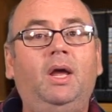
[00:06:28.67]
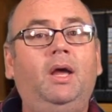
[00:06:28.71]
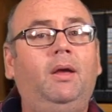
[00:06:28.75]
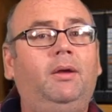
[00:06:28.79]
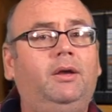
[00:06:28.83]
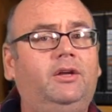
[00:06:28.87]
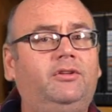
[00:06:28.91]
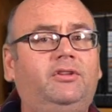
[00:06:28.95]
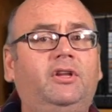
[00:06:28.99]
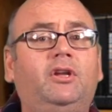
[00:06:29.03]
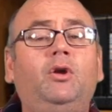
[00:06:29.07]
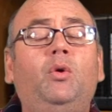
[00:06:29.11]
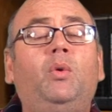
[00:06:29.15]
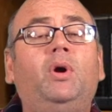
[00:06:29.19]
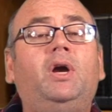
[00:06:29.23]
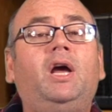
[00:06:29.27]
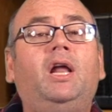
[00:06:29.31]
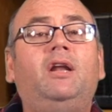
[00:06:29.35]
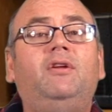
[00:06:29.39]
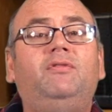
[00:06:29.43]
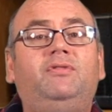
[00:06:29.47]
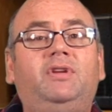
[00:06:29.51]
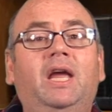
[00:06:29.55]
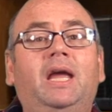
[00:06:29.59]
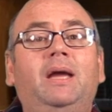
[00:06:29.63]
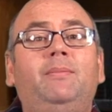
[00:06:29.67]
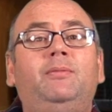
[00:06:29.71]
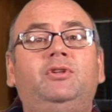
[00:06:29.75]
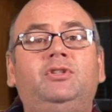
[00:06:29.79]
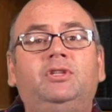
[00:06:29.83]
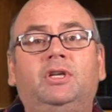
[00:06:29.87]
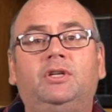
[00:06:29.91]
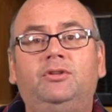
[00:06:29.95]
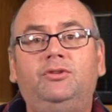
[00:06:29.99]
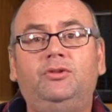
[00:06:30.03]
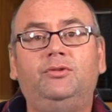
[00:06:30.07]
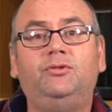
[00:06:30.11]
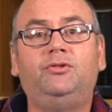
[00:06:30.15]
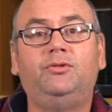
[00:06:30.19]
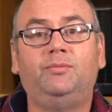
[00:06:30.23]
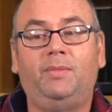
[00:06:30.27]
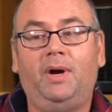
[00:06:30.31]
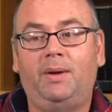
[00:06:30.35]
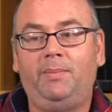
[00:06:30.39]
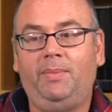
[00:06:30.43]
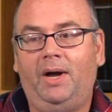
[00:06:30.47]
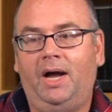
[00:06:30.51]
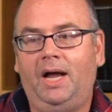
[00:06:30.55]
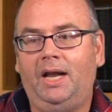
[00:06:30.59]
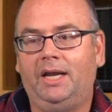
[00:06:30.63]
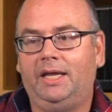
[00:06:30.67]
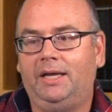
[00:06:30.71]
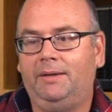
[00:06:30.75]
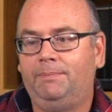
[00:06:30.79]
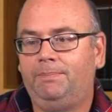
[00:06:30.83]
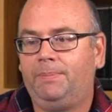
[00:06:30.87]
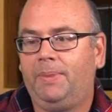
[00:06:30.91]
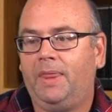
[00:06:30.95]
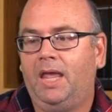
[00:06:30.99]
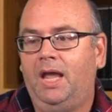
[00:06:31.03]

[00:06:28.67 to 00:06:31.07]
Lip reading: because I know what kind of damage it can do to my body.